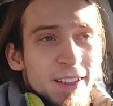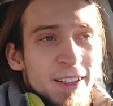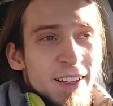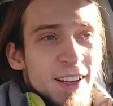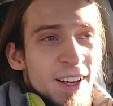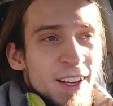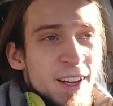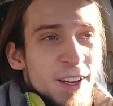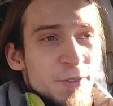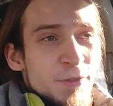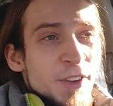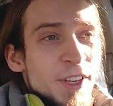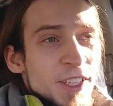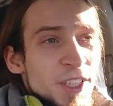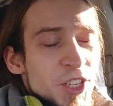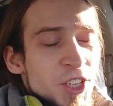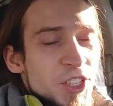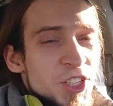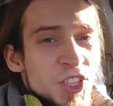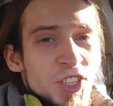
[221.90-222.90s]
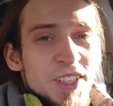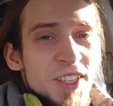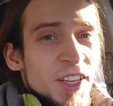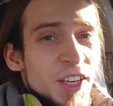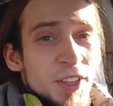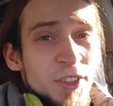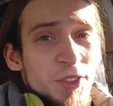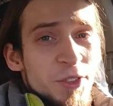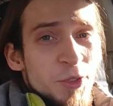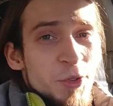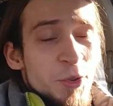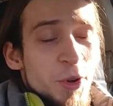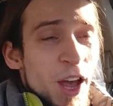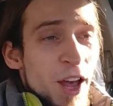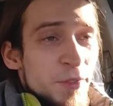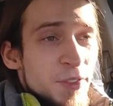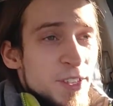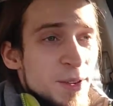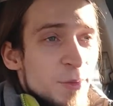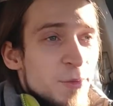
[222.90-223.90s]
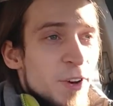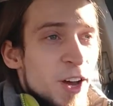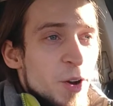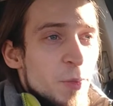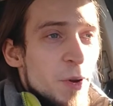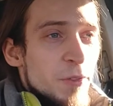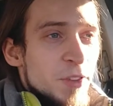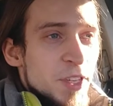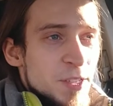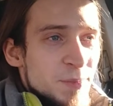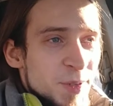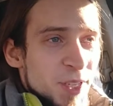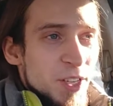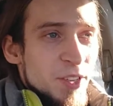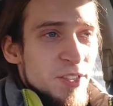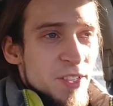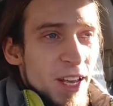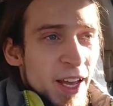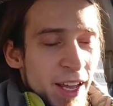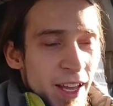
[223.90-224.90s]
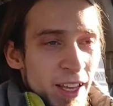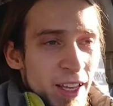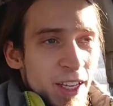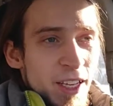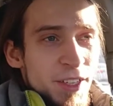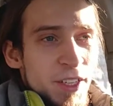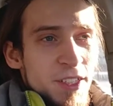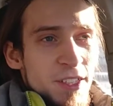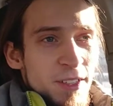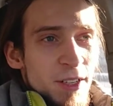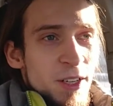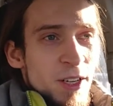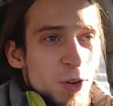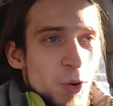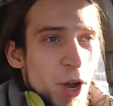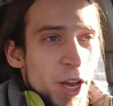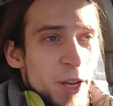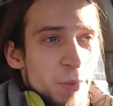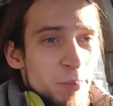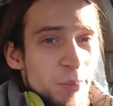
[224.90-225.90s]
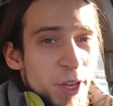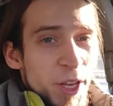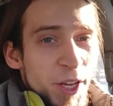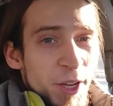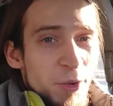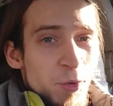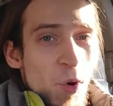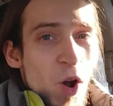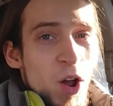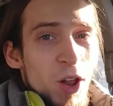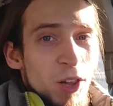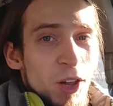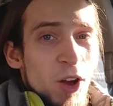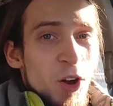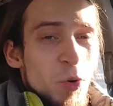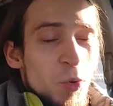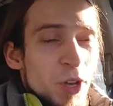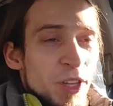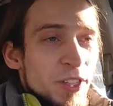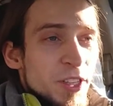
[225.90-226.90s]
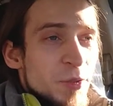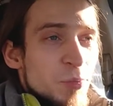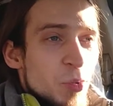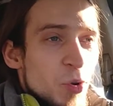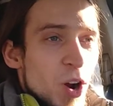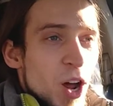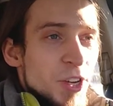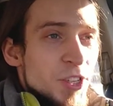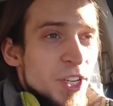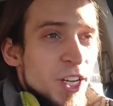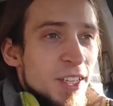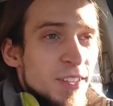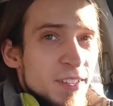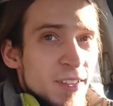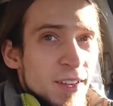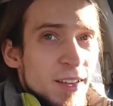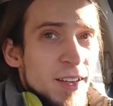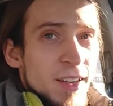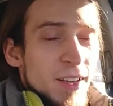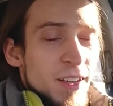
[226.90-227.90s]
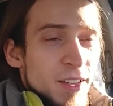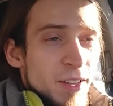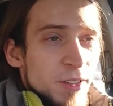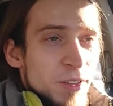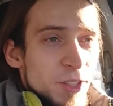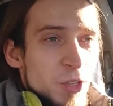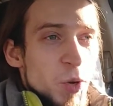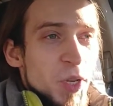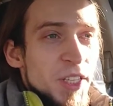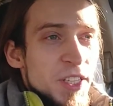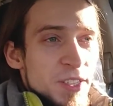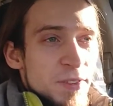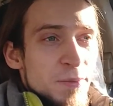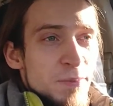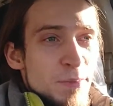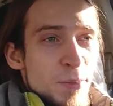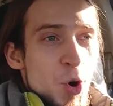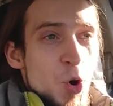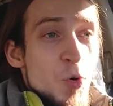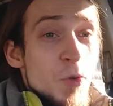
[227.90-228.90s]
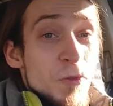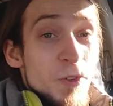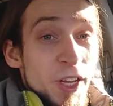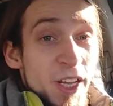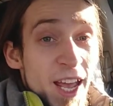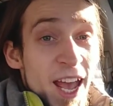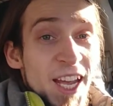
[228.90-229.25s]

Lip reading: I think that I just needed to have some fun with this, because it is quite a big, long-winded project doing this movie.